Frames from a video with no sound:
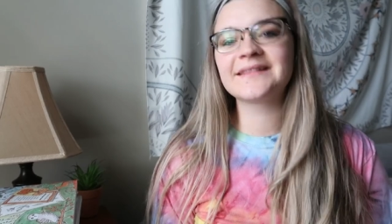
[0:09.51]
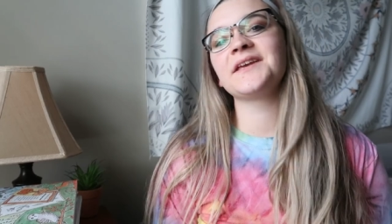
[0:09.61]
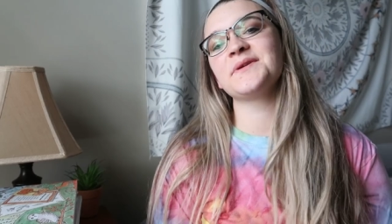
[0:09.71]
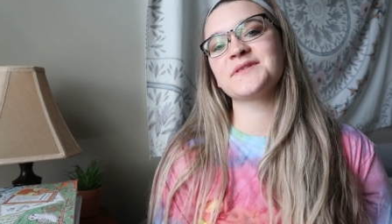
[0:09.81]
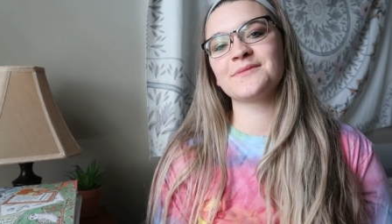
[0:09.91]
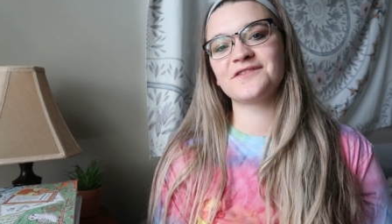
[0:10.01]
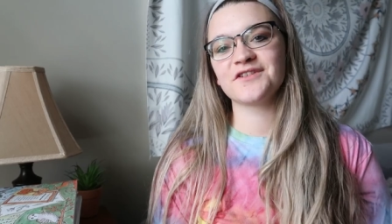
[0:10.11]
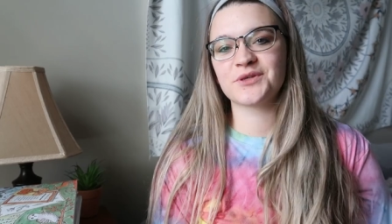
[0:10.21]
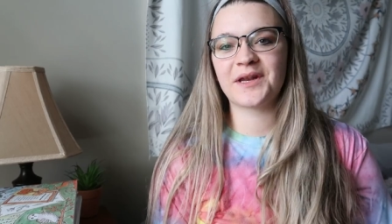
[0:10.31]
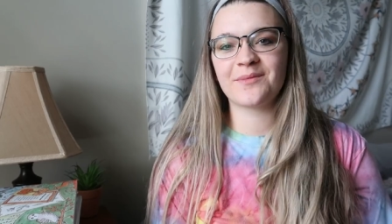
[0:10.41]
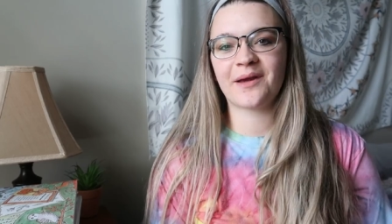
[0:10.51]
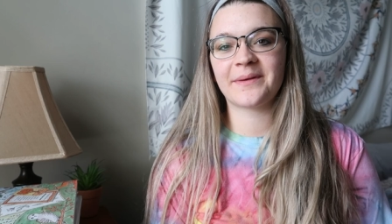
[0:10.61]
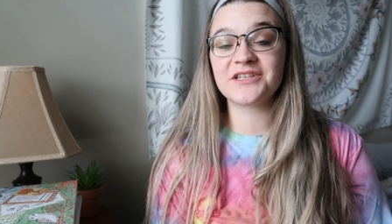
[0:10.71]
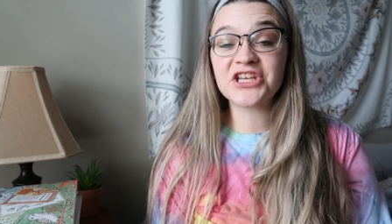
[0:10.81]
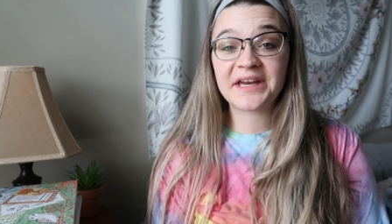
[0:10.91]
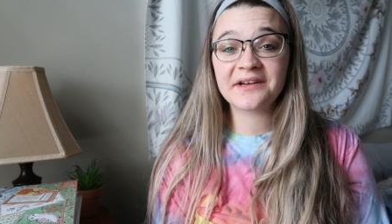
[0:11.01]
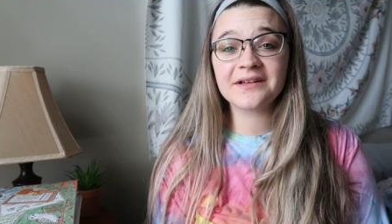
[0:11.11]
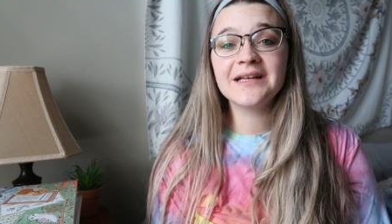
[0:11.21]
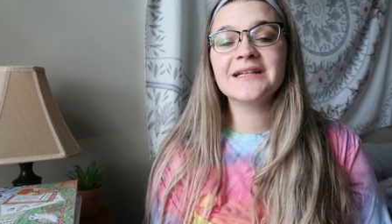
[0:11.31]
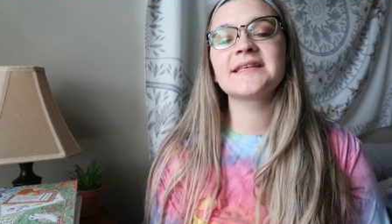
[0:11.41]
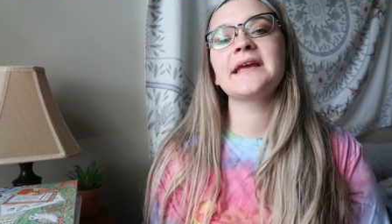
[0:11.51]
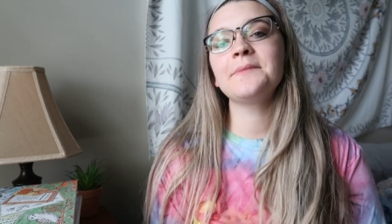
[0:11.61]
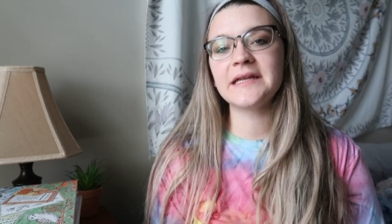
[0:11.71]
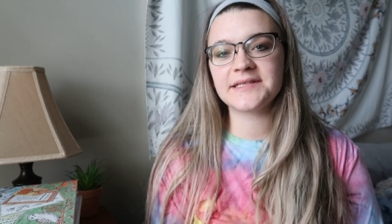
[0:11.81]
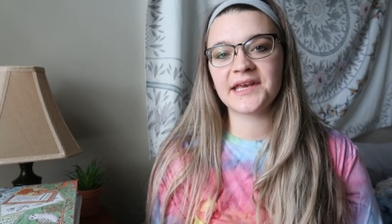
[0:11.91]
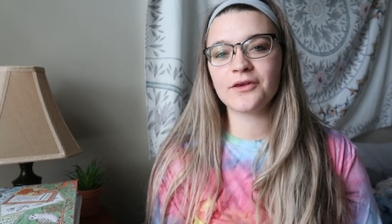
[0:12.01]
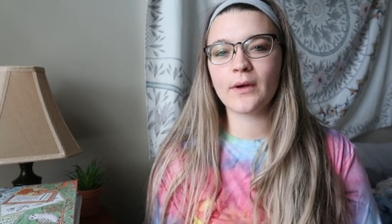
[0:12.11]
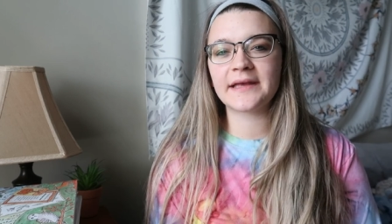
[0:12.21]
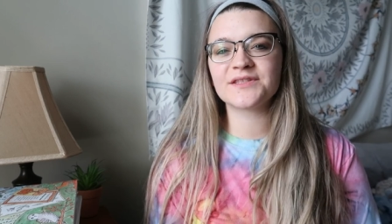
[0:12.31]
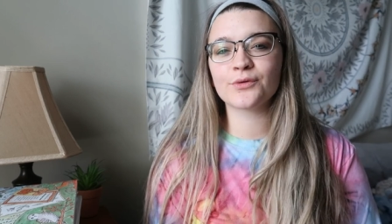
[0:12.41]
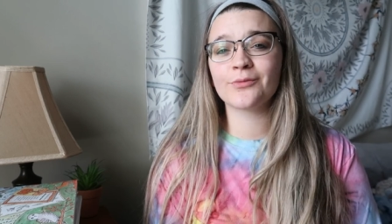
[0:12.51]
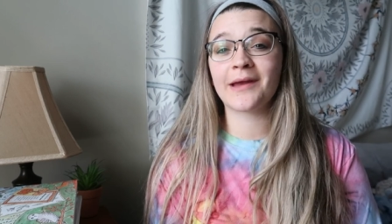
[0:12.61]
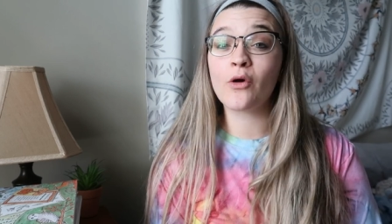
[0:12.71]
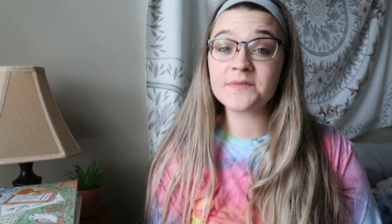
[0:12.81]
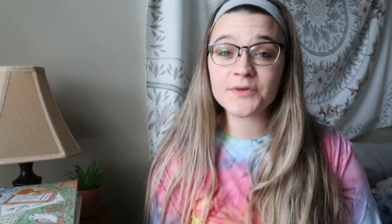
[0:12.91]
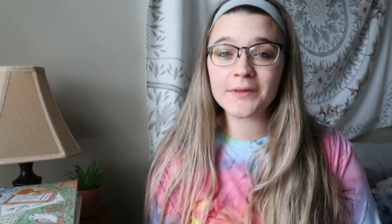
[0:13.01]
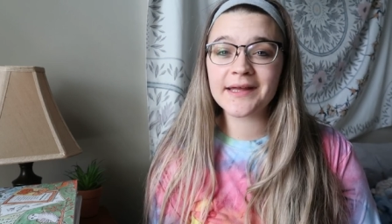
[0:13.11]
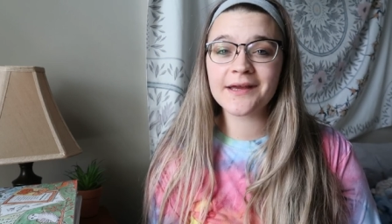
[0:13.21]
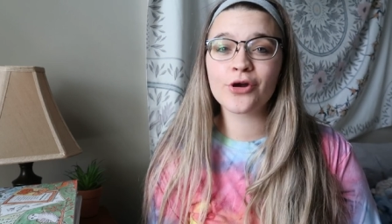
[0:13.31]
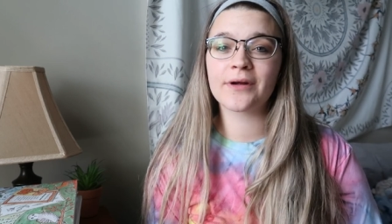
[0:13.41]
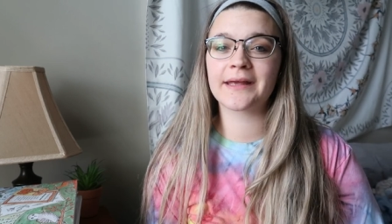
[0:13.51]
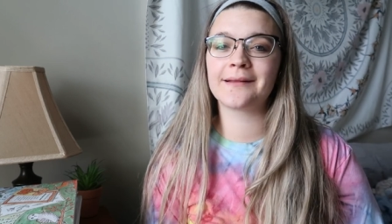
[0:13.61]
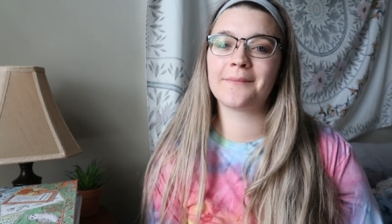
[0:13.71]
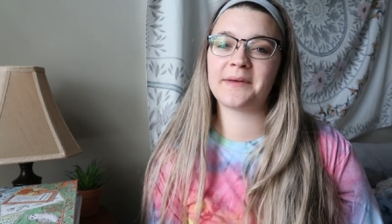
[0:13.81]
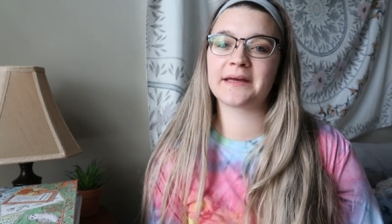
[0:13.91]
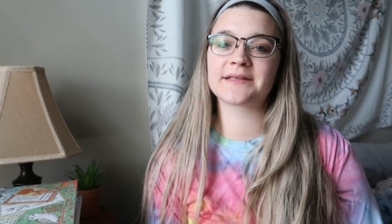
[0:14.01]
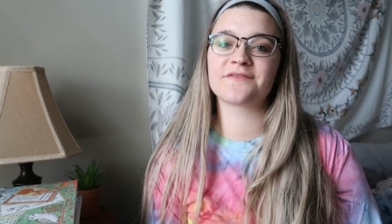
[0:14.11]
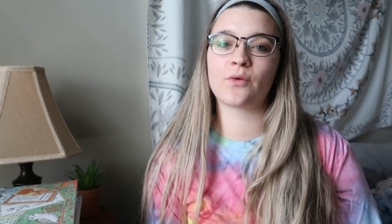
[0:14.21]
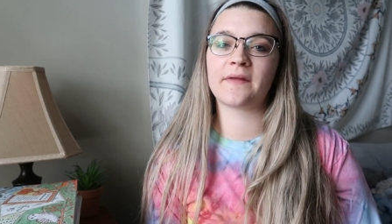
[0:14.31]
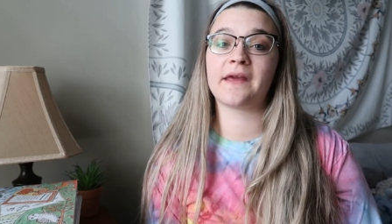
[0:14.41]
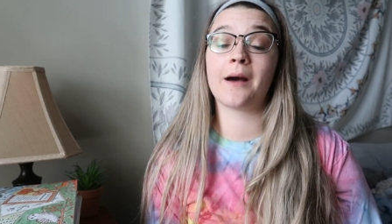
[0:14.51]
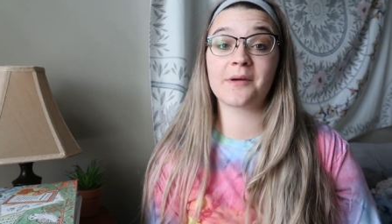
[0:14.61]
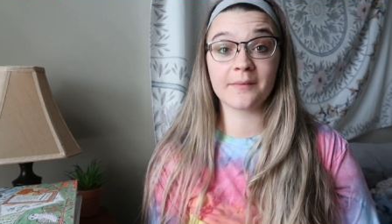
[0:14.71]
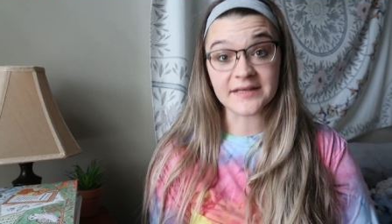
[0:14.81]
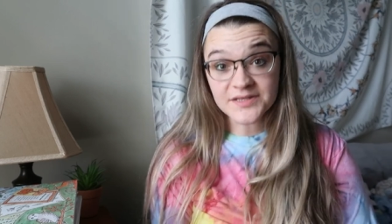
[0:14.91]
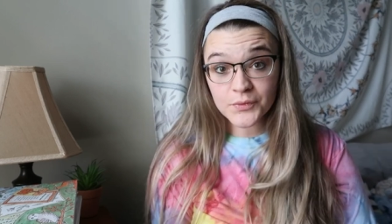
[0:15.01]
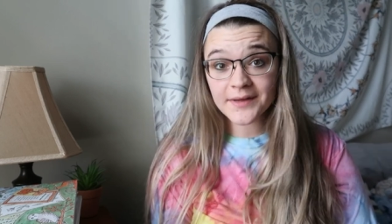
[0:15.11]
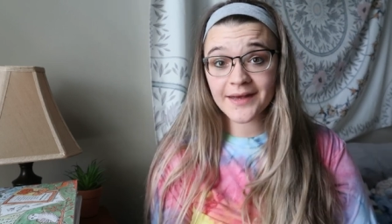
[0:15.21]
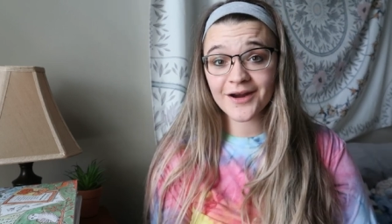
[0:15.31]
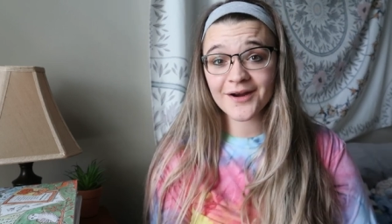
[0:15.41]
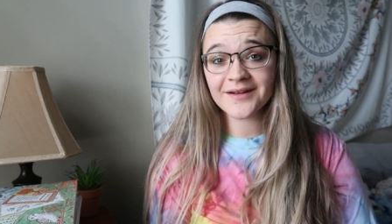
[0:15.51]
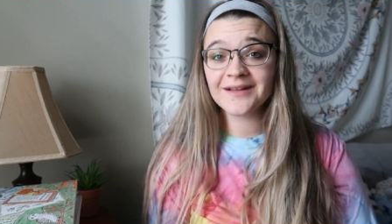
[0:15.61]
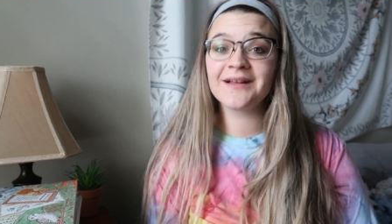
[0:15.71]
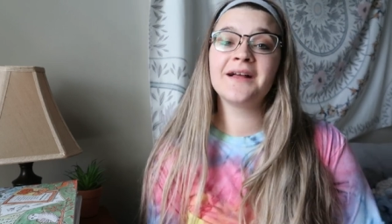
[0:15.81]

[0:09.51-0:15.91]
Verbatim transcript: Thank you so much for joining me on my channel. Today I'm going to take you guys through my homeschooling curriculum picks for the upcoming school year.